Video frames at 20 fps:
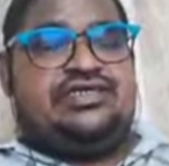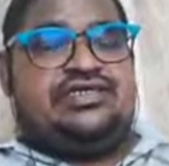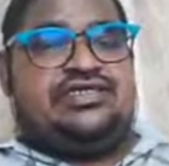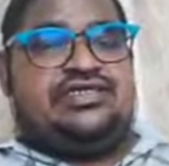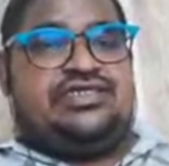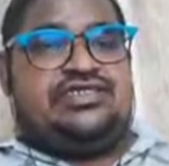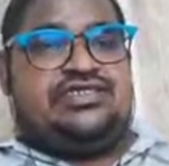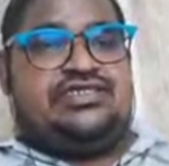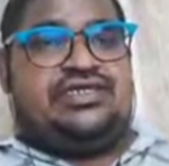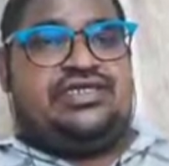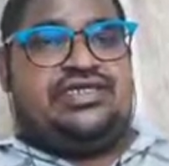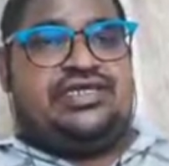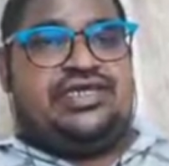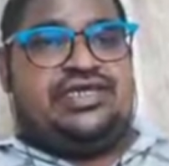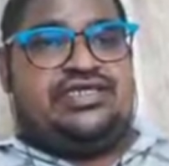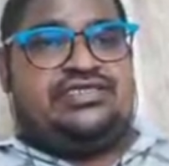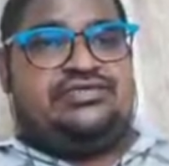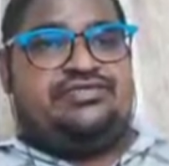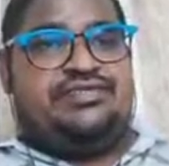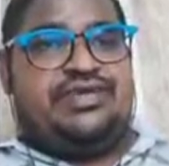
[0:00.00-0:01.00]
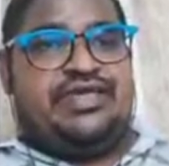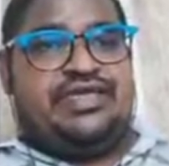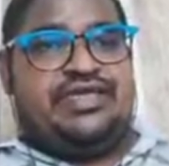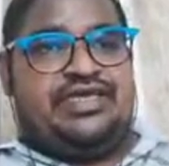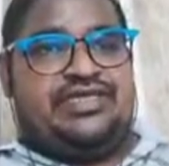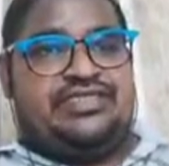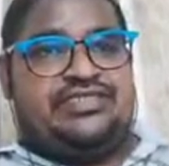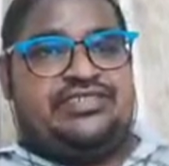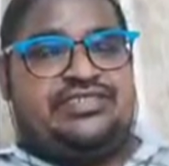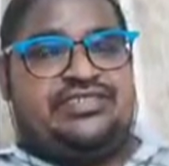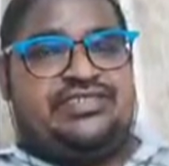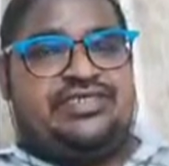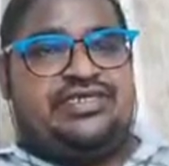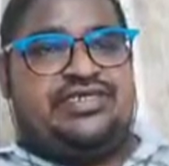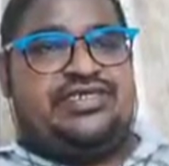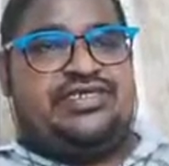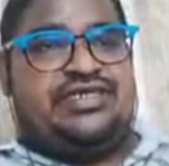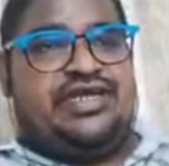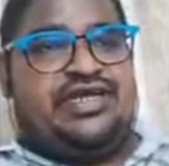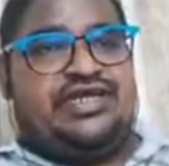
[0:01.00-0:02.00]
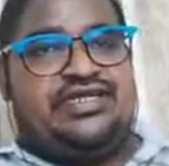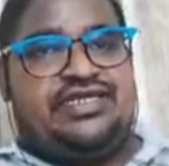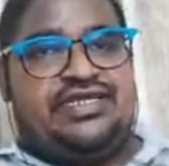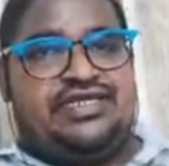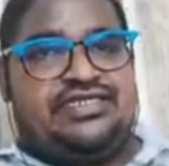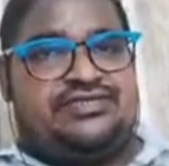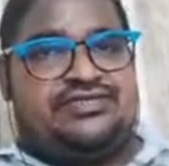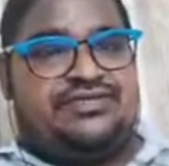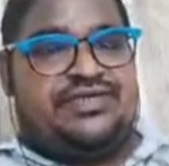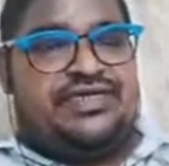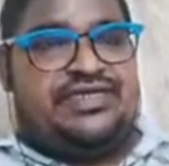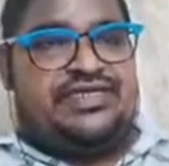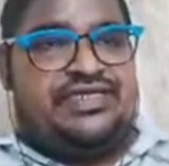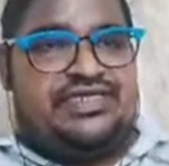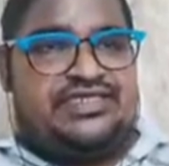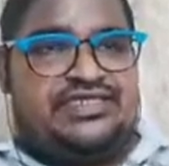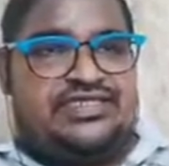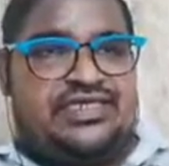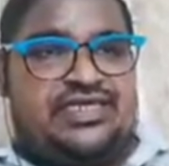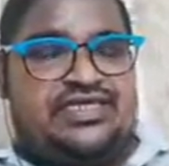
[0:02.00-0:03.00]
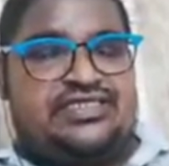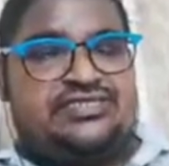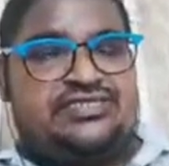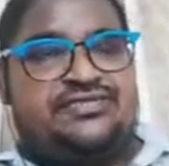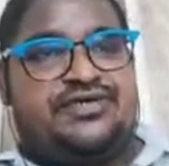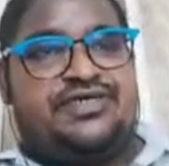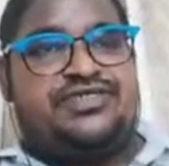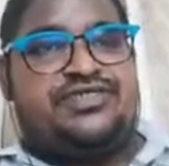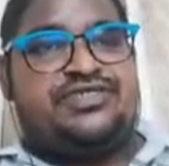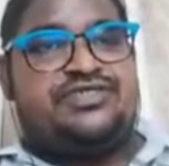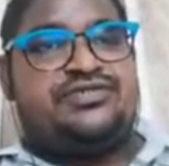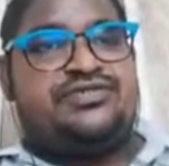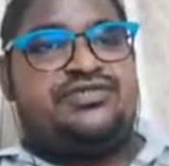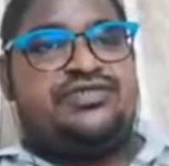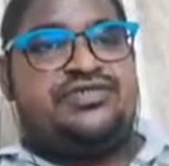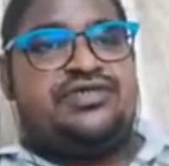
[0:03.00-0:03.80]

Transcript: Yes, dx by x, integral dx by dx corresponds to